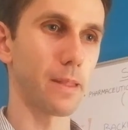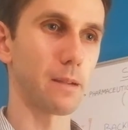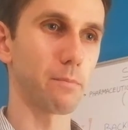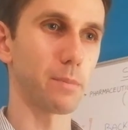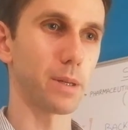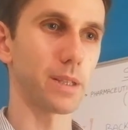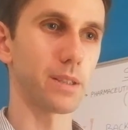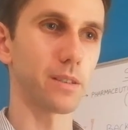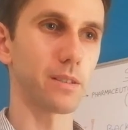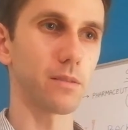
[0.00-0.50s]

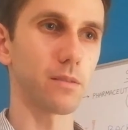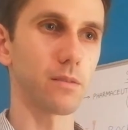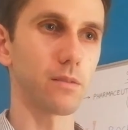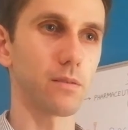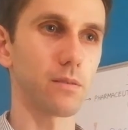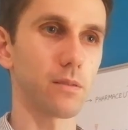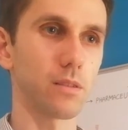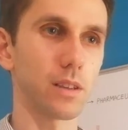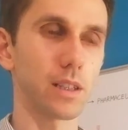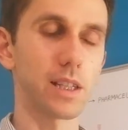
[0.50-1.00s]
But
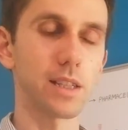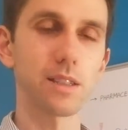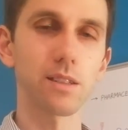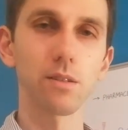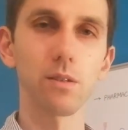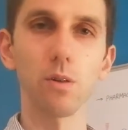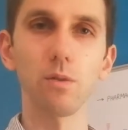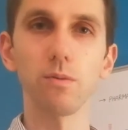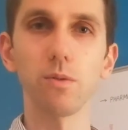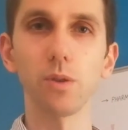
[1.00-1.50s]
let's
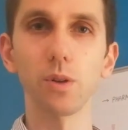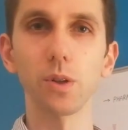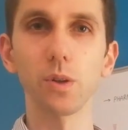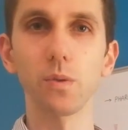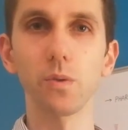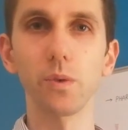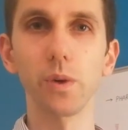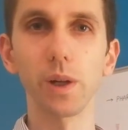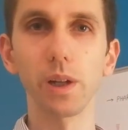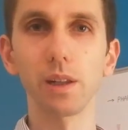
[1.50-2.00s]
go for
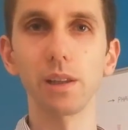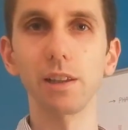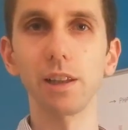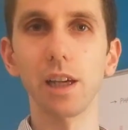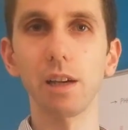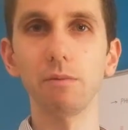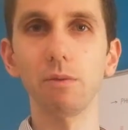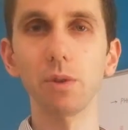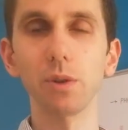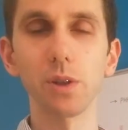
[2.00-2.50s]
the real
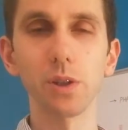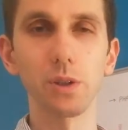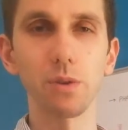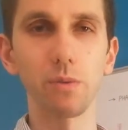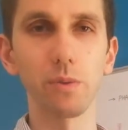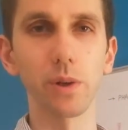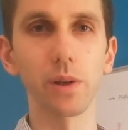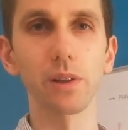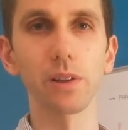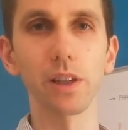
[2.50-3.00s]
name. What is the
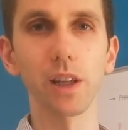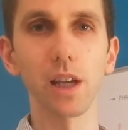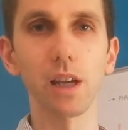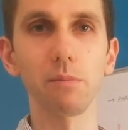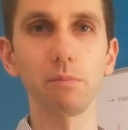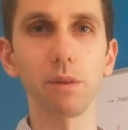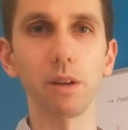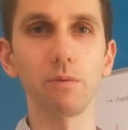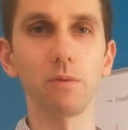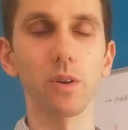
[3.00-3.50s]
real
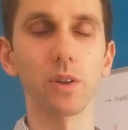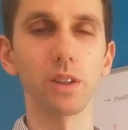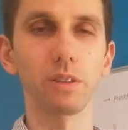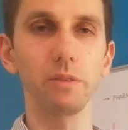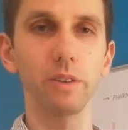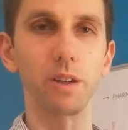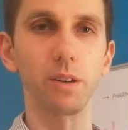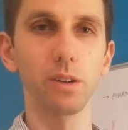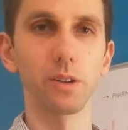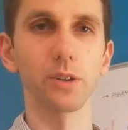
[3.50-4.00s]
name and what are
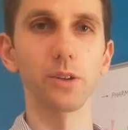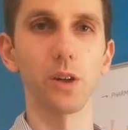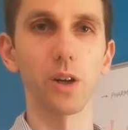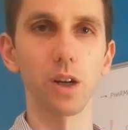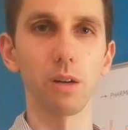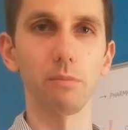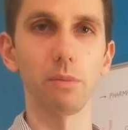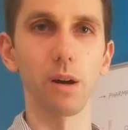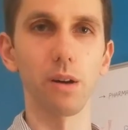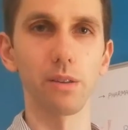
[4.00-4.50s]
we going to
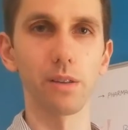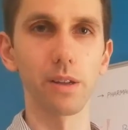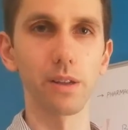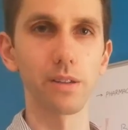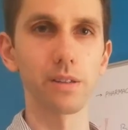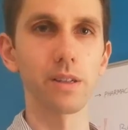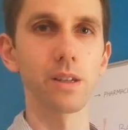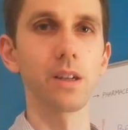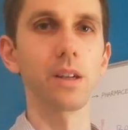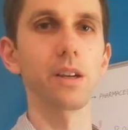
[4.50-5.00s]
talk about
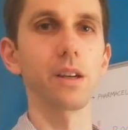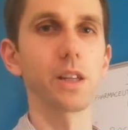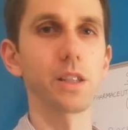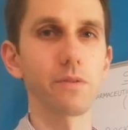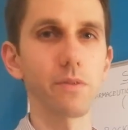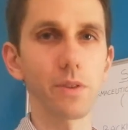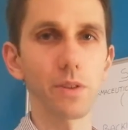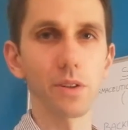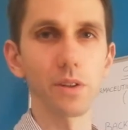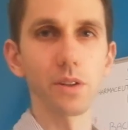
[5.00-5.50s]
this?
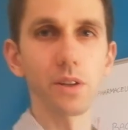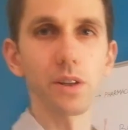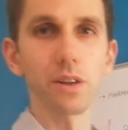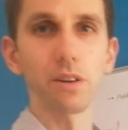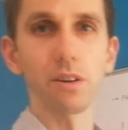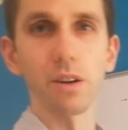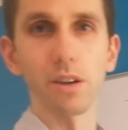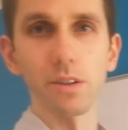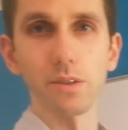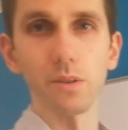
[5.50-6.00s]
It's written
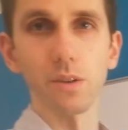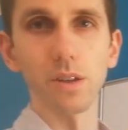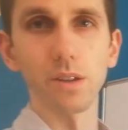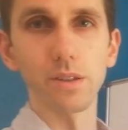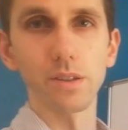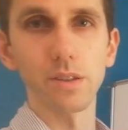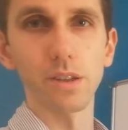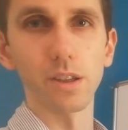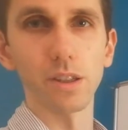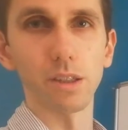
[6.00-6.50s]
here as you can
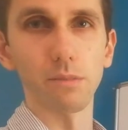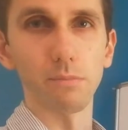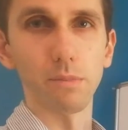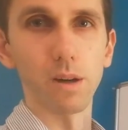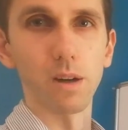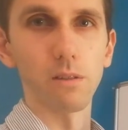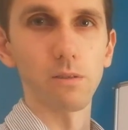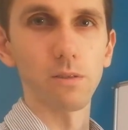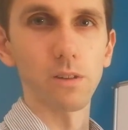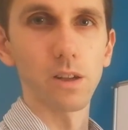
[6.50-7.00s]
see at the
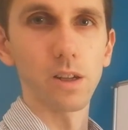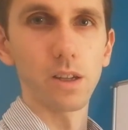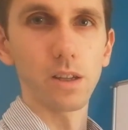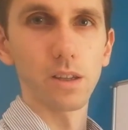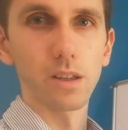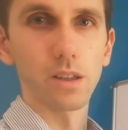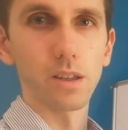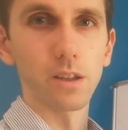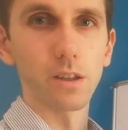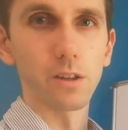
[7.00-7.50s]
above
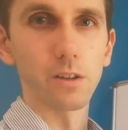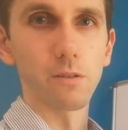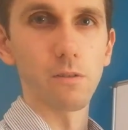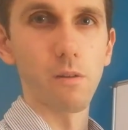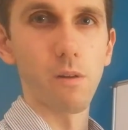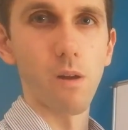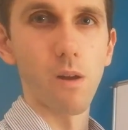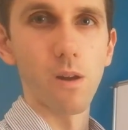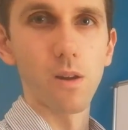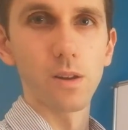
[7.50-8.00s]
here.